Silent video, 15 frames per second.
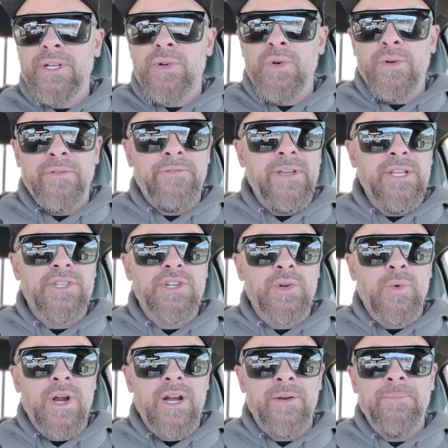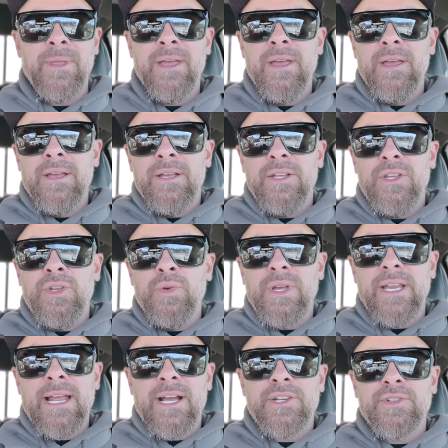cool feature where you
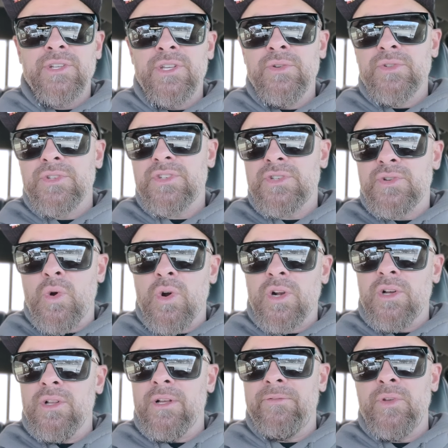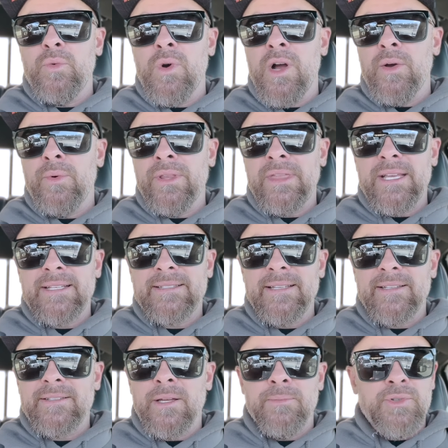can actually use a snorkel if you want with this
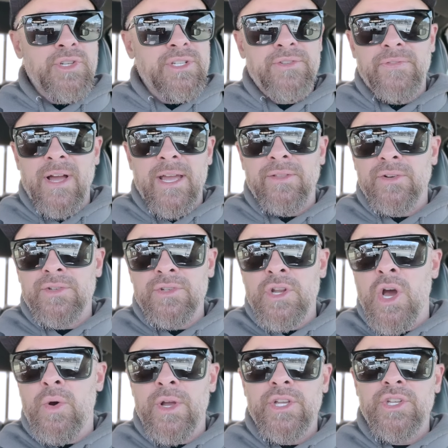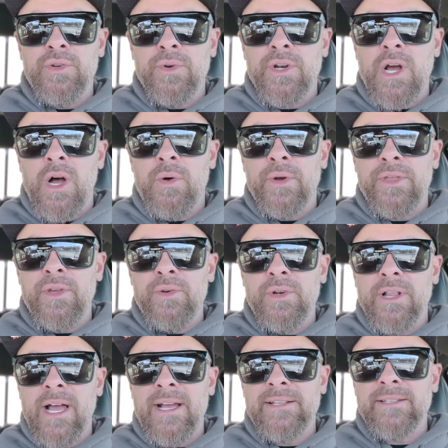system just fine. There's no issue at all with
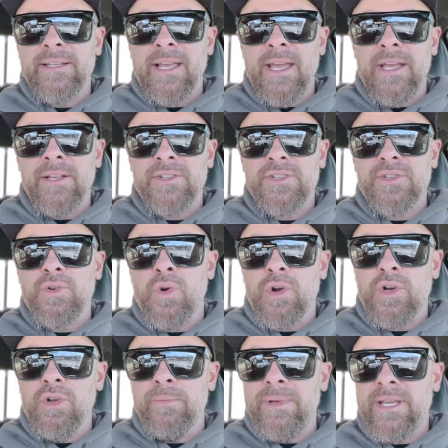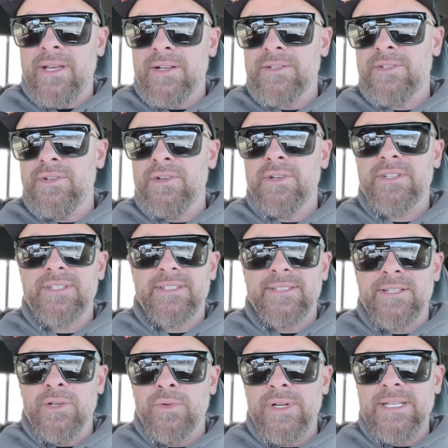utilizing a snorkel because you're
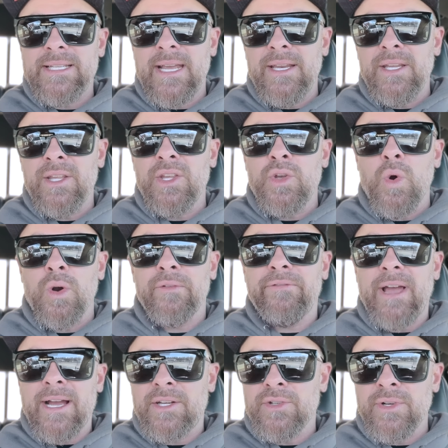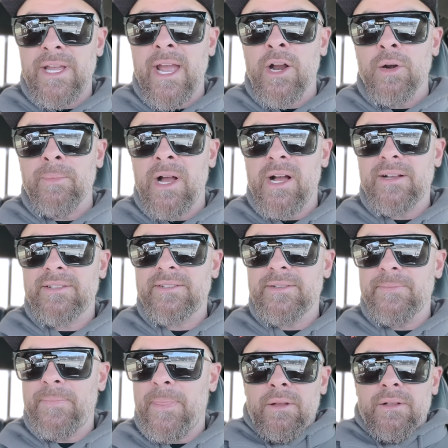still retaining your factory air box.
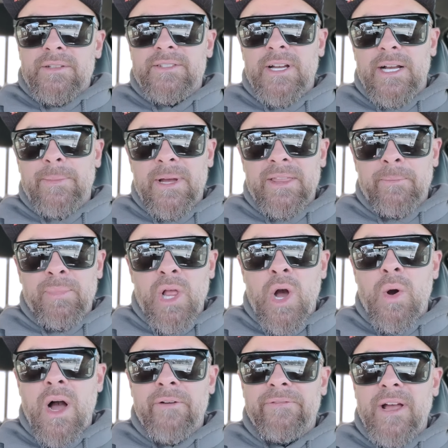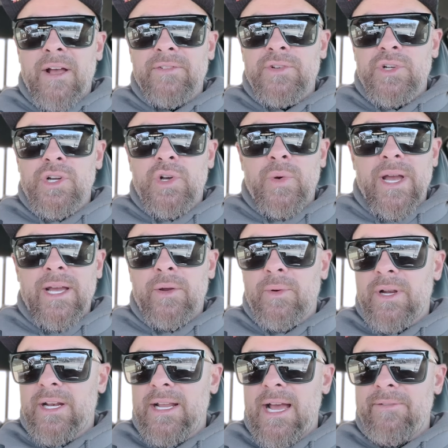Let's talk about the blow-off valves real quick. We're
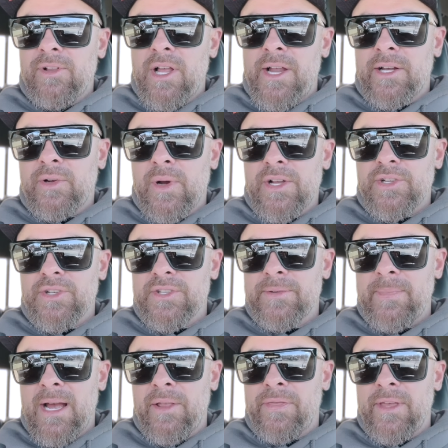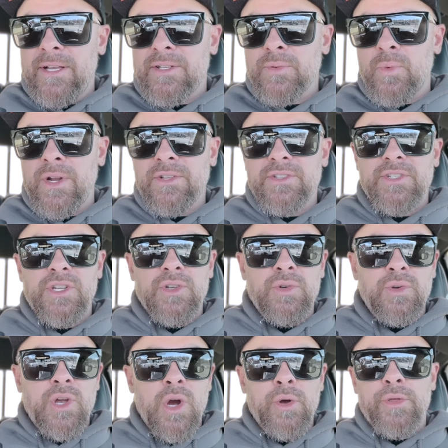gonna have a lot of questions about this once you
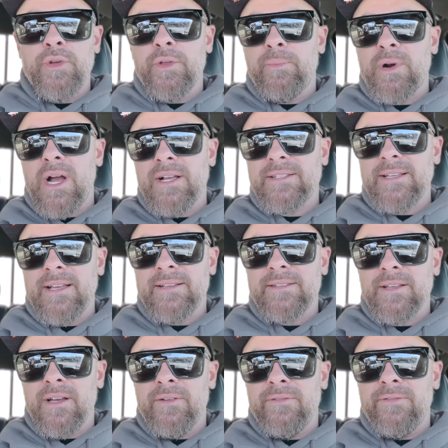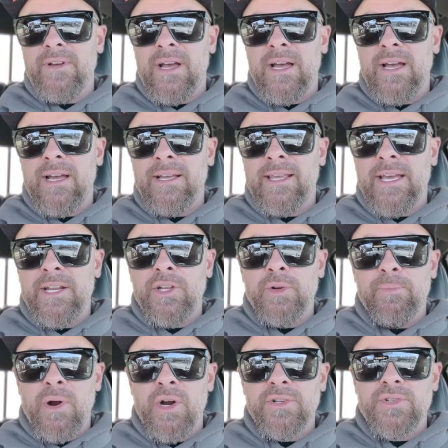go through the process of getting your
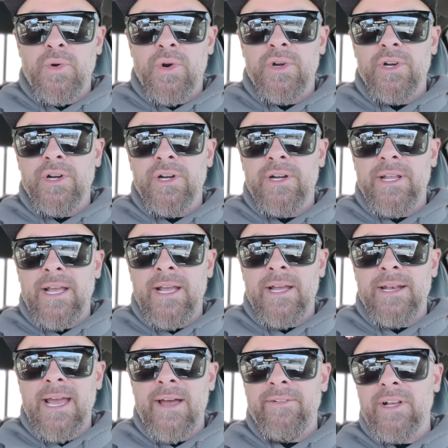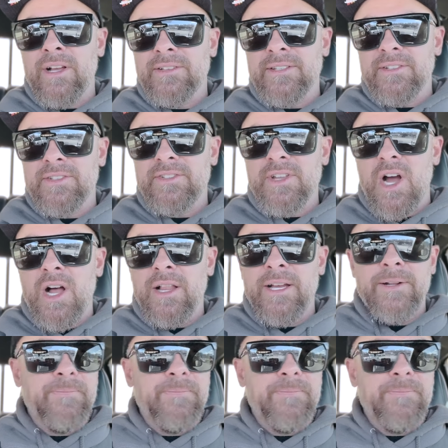parts ordered and having us install it.